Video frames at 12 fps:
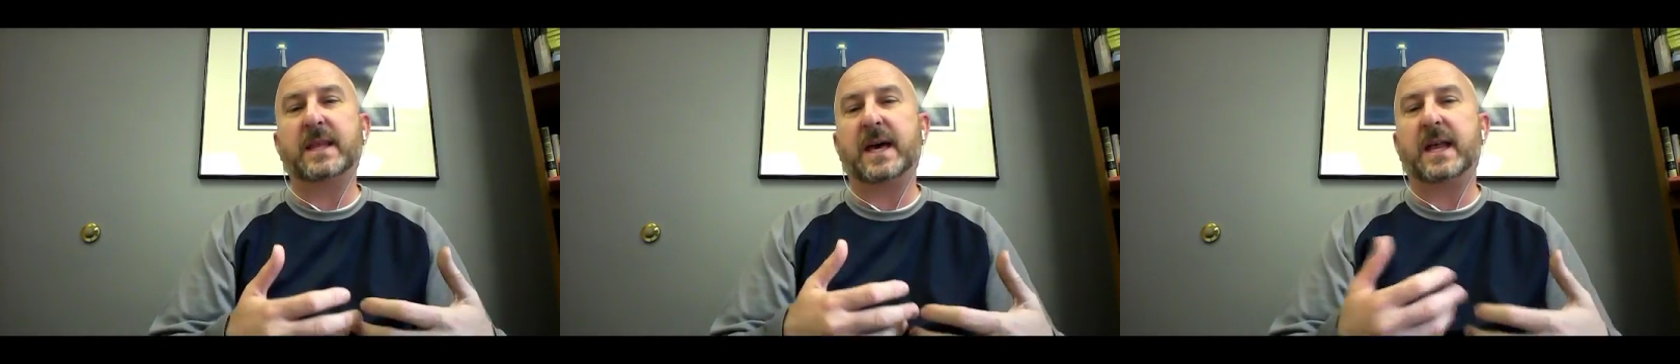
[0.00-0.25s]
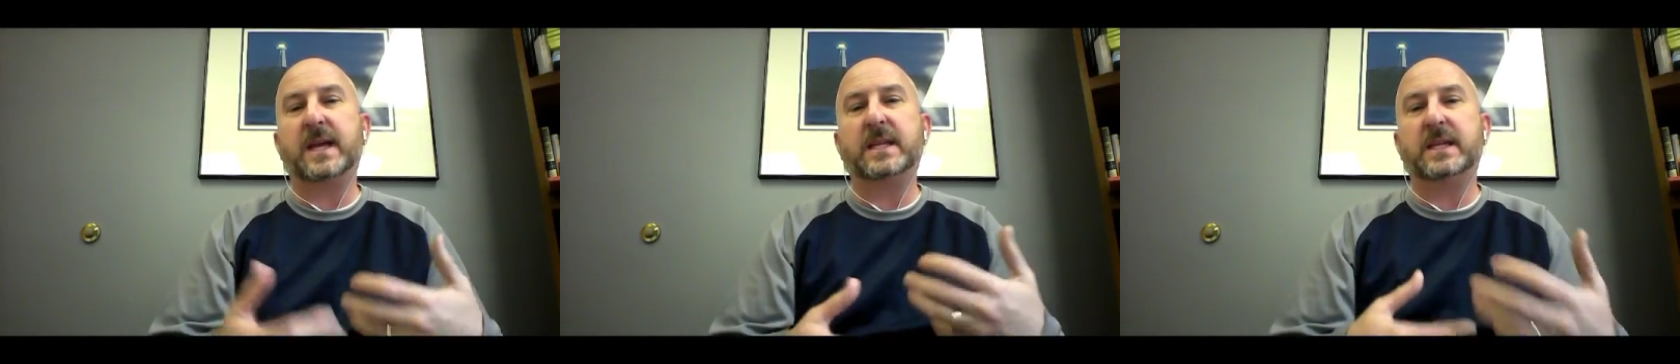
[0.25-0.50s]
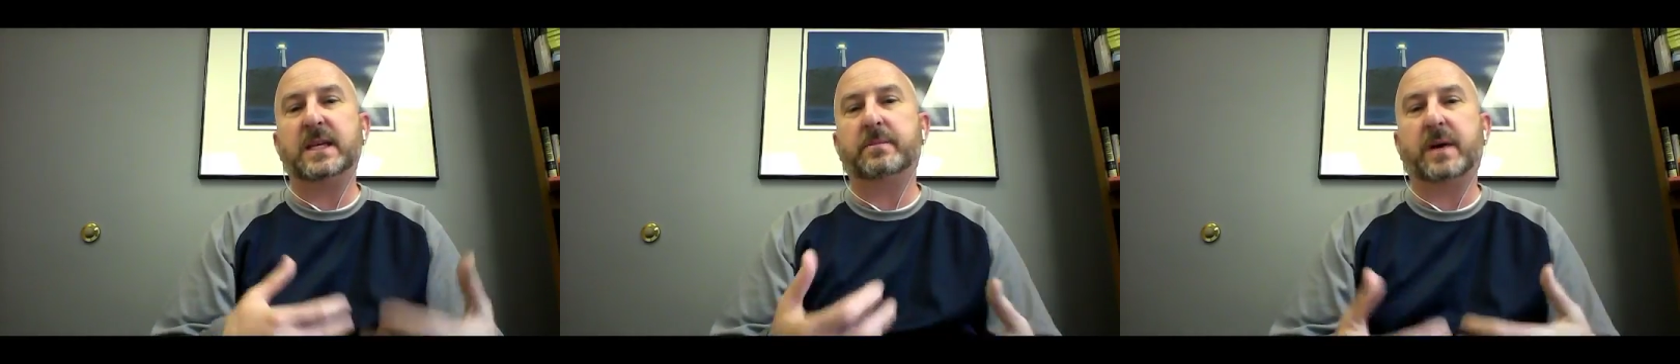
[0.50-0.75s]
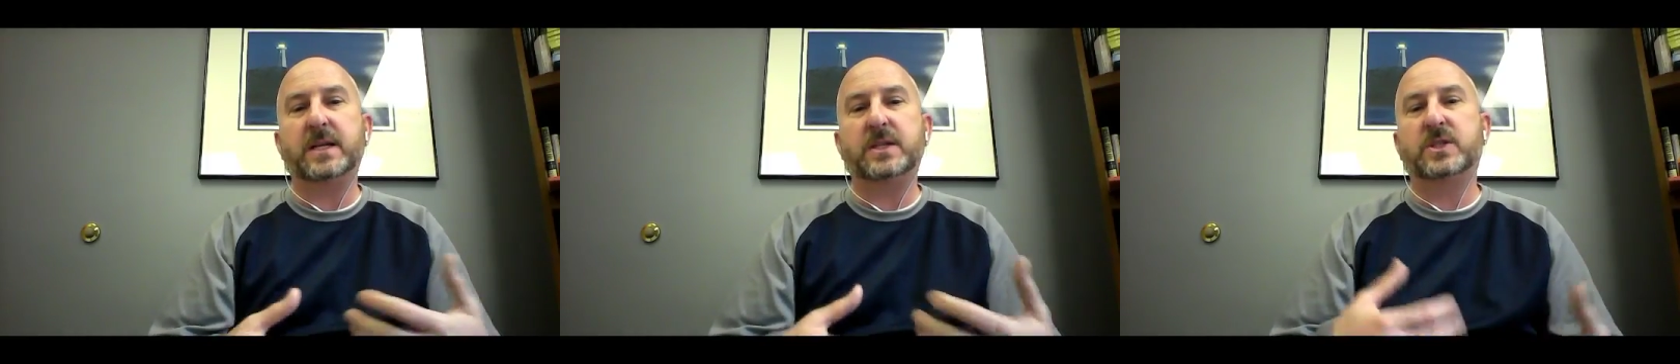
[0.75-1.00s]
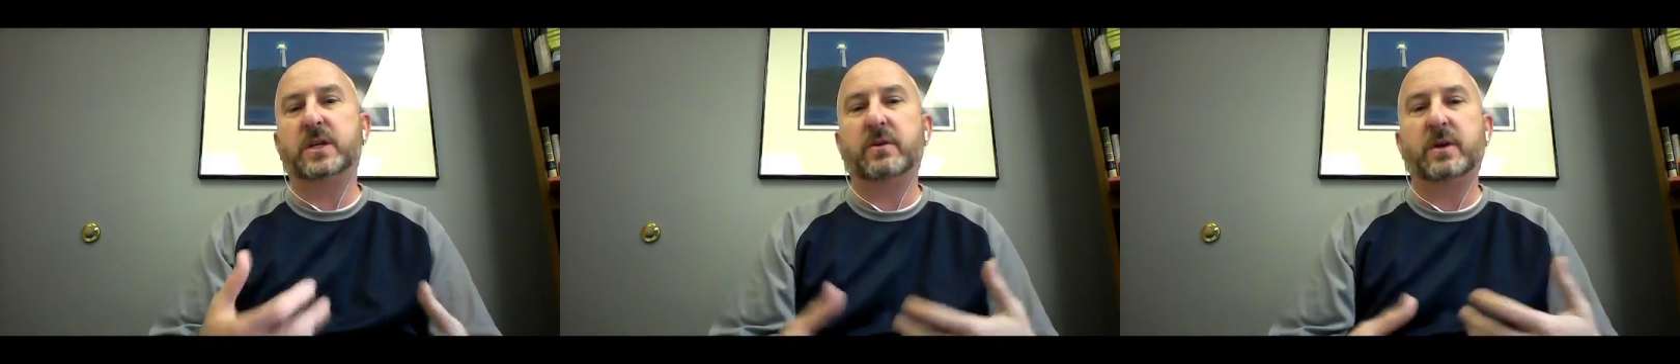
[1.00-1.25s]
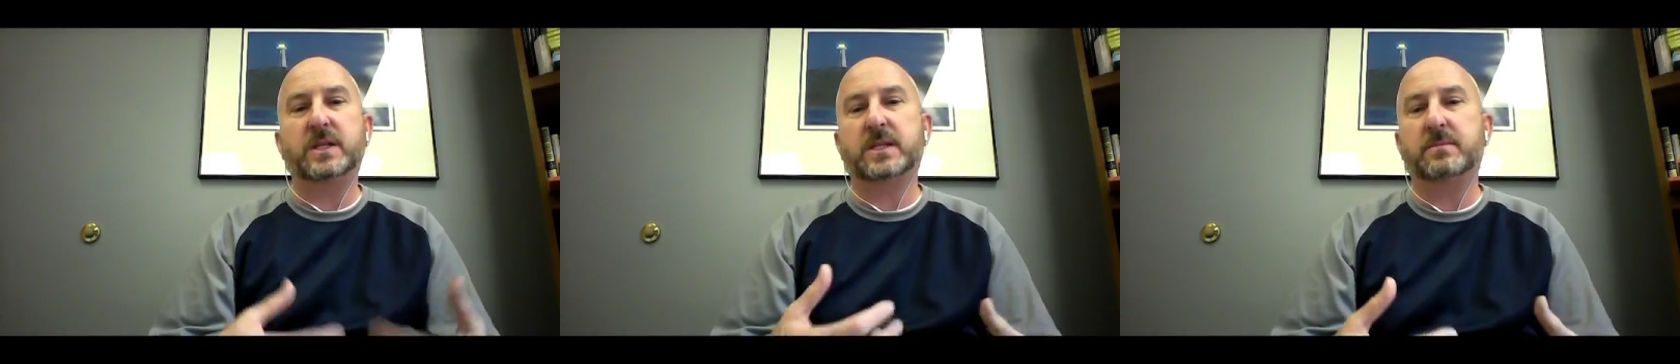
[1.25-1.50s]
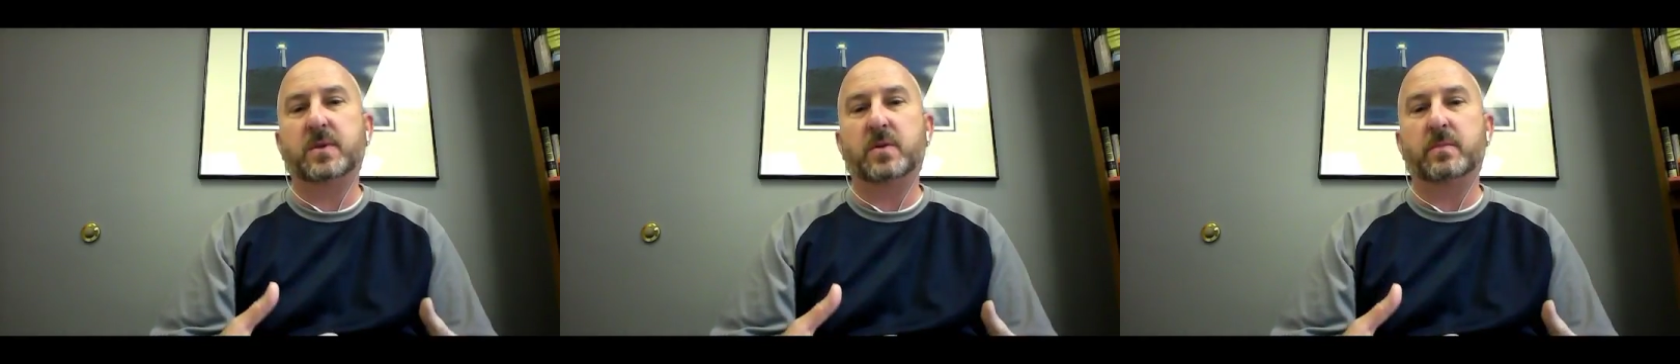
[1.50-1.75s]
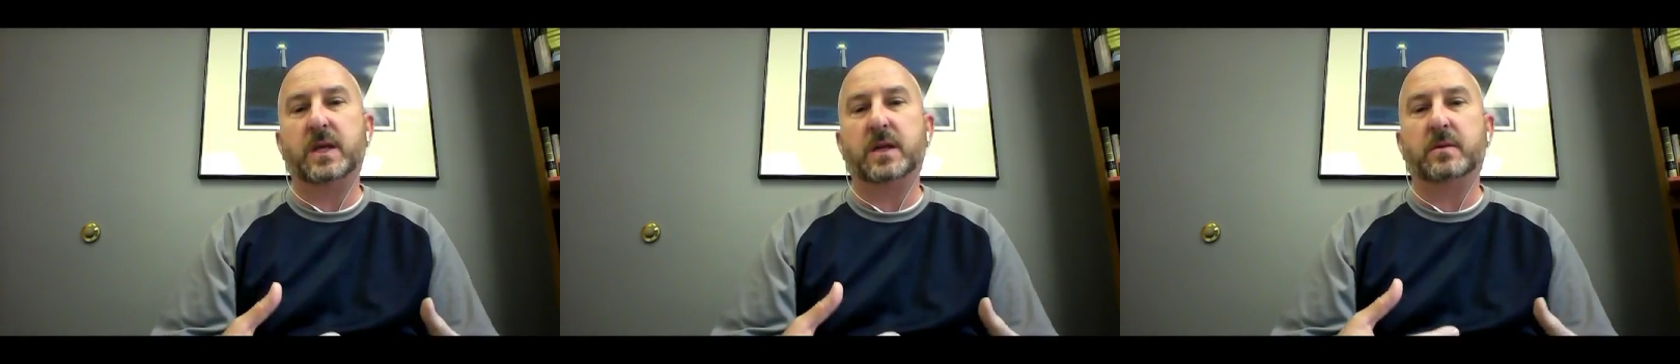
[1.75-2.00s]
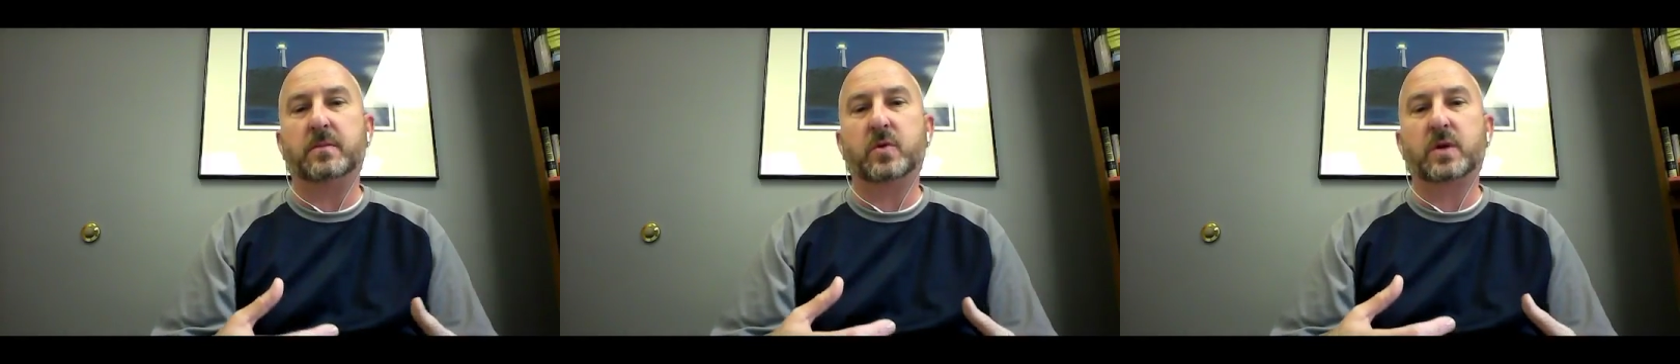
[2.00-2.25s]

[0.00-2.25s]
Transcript: idea might generate some momentum